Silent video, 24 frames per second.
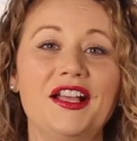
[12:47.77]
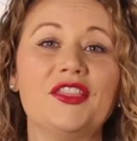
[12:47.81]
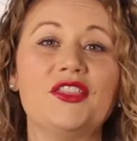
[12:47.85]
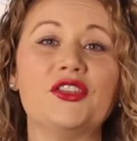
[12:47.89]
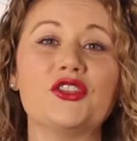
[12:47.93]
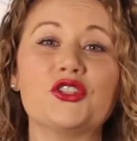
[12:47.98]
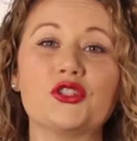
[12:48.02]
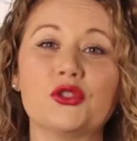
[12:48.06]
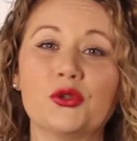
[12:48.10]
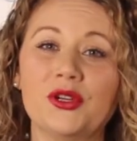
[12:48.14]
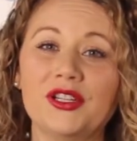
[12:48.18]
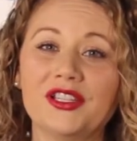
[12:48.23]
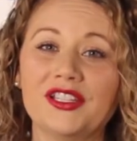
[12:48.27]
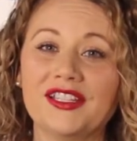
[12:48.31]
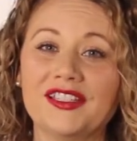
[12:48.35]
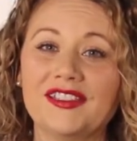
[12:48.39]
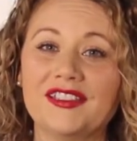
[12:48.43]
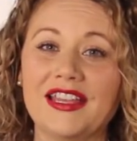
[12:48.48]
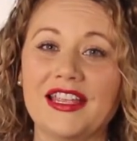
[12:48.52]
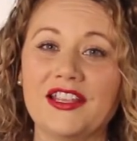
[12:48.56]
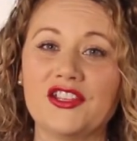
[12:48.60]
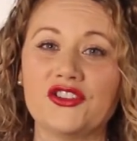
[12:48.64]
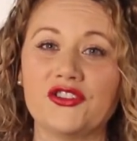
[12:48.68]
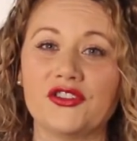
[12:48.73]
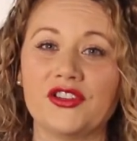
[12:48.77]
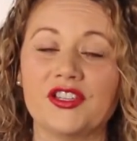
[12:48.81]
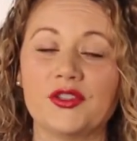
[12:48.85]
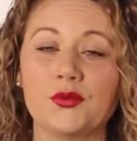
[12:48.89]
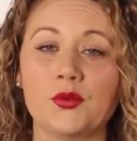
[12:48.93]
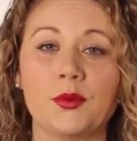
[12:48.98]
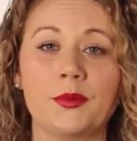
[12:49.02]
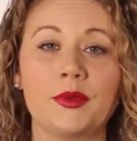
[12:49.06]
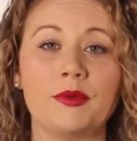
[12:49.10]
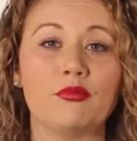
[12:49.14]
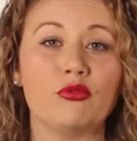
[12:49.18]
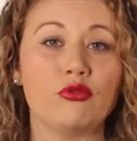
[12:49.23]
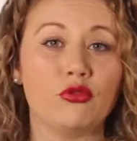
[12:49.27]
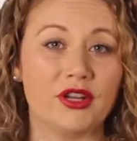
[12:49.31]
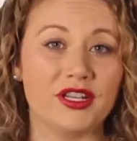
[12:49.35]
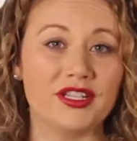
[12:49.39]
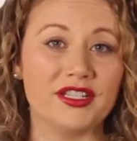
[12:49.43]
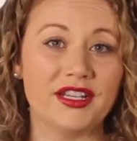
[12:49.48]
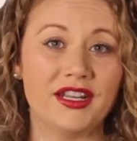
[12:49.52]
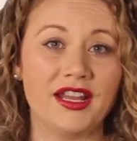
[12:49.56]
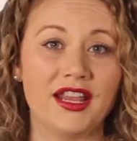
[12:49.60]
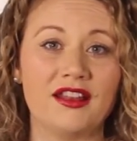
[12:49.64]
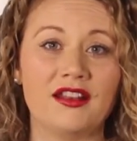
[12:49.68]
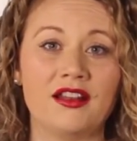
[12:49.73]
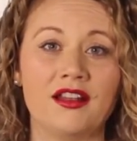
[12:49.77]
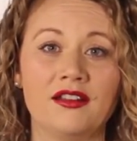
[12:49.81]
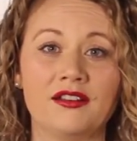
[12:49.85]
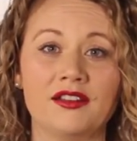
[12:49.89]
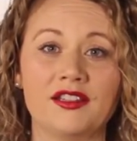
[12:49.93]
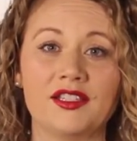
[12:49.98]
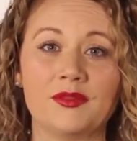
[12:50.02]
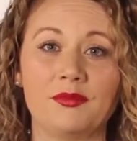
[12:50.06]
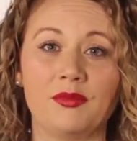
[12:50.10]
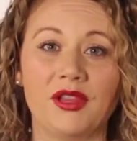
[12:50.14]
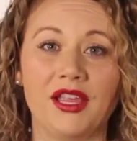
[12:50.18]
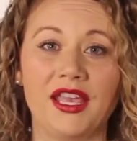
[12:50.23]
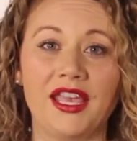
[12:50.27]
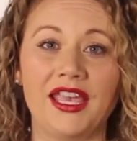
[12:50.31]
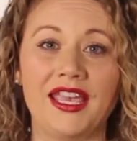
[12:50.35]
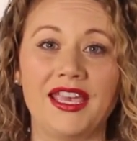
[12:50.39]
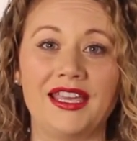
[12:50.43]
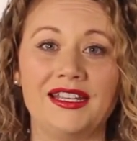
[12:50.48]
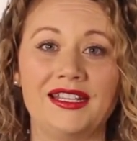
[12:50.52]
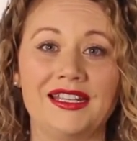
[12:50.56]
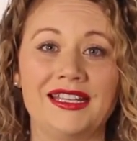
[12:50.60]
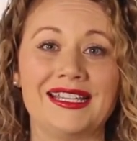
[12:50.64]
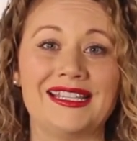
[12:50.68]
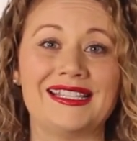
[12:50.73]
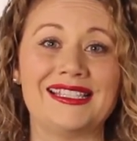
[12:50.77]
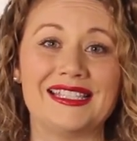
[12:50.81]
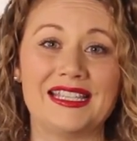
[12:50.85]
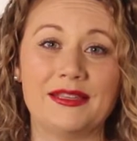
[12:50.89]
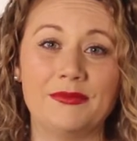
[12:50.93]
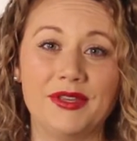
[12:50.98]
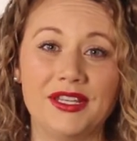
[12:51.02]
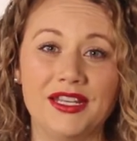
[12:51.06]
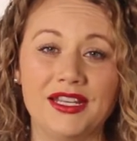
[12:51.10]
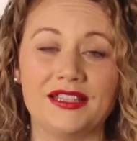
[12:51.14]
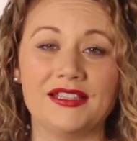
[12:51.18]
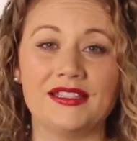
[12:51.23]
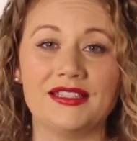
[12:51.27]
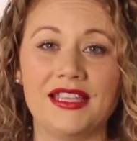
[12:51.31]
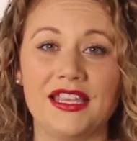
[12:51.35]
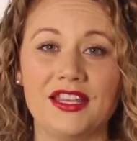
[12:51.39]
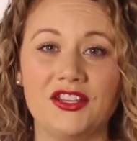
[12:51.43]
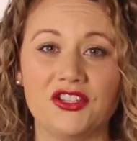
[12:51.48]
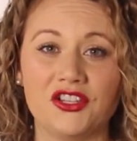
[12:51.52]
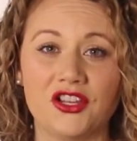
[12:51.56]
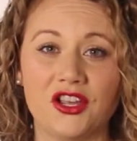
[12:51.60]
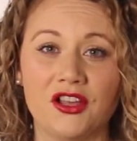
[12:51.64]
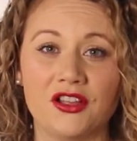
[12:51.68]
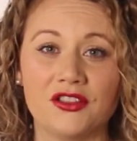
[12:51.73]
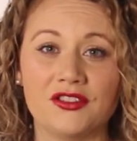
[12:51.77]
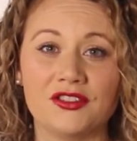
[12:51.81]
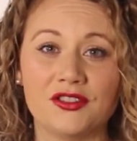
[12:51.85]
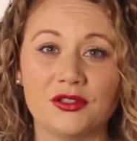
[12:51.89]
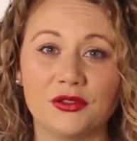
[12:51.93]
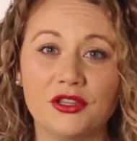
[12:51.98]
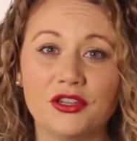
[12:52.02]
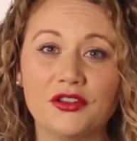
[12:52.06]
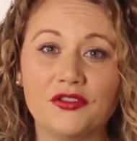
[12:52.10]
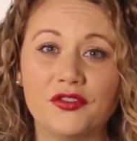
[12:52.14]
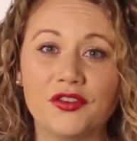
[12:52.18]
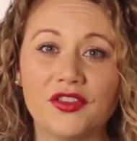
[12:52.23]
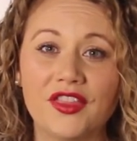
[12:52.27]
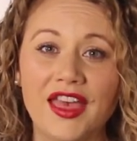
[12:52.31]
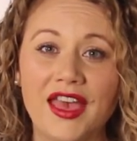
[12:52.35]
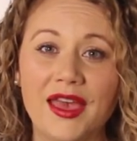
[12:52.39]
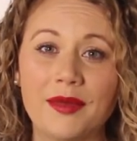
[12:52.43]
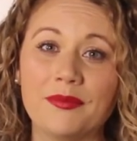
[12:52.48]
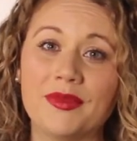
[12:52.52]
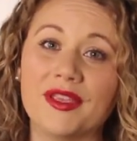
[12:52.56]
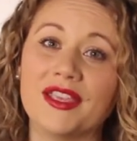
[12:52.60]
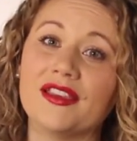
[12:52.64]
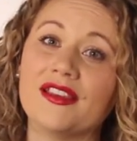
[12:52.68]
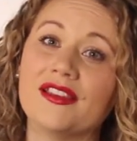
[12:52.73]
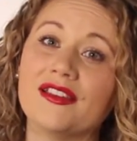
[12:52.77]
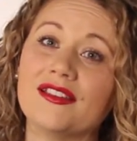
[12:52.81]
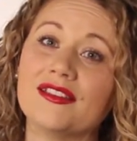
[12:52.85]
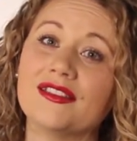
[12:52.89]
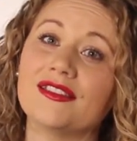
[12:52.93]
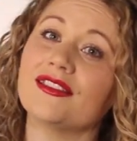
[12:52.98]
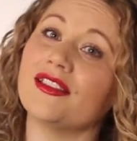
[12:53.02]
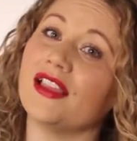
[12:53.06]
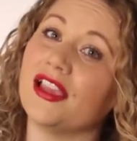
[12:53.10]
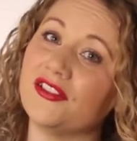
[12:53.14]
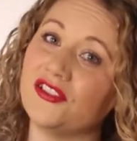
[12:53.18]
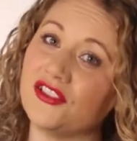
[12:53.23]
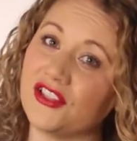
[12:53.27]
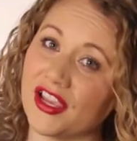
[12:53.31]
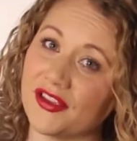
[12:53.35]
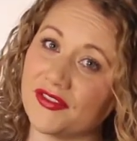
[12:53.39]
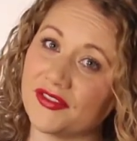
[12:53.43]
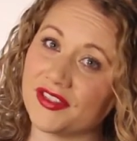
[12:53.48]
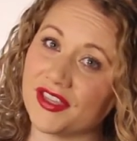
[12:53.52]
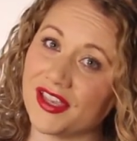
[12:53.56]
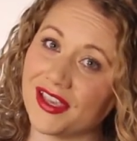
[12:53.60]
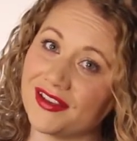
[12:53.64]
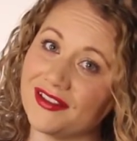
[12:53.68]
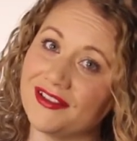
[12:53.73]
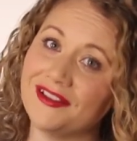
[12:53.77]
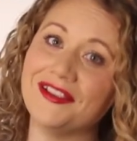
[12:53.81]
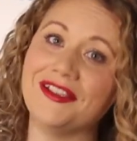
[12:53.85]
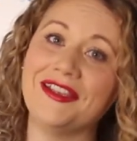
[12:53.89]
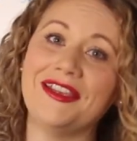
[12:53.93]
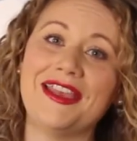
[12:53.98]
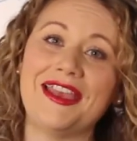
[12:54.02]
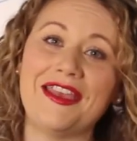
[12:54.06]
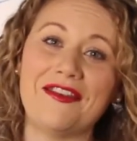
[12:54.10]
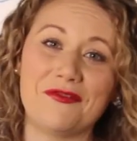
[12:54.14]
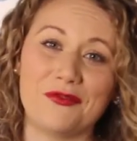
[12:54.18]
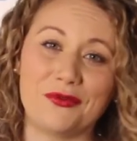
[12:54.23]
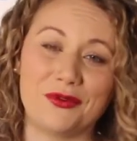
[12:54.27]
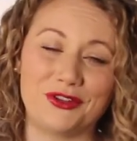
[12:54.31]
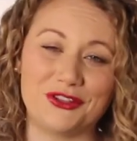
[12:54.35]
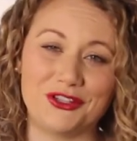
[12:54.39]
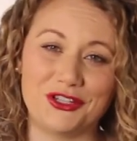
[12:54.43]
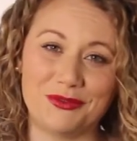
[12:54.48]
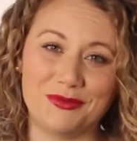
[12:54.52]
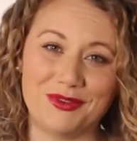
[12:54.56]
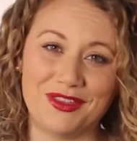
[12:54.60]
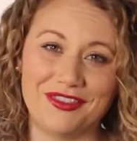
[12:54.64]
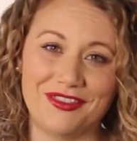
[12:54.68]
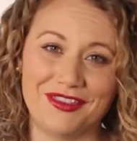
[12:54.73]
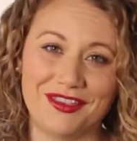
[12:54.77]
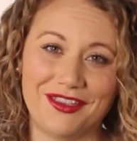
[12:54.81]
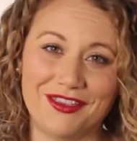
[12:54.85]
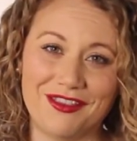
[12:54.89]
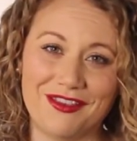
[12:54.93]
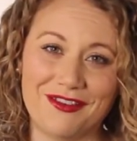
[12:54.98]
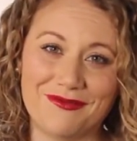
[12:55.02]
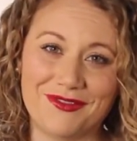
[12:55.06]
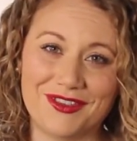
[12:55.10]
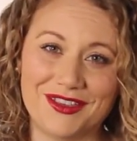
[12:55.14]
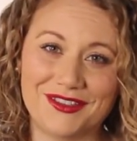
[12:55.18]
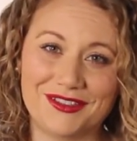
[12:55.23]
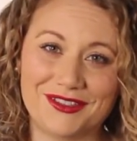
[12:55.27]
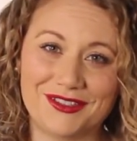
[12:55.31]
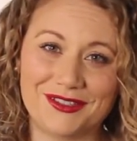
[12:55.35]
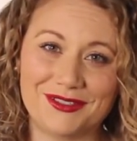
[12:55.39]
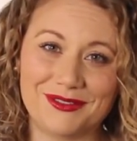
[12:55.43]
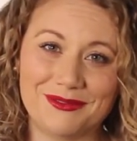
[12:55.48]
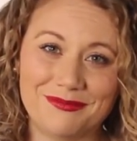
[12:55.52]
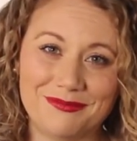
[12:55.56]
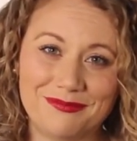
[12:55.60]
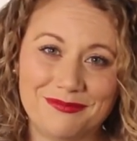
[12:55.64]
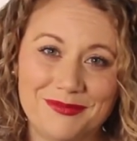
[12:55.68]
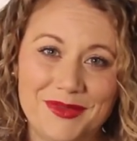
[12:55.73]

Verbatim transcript: The shortlist entries will be printed and on display in an exhibit in Saint John, so look for that because, like Jeff said, everyone should be thinking of this.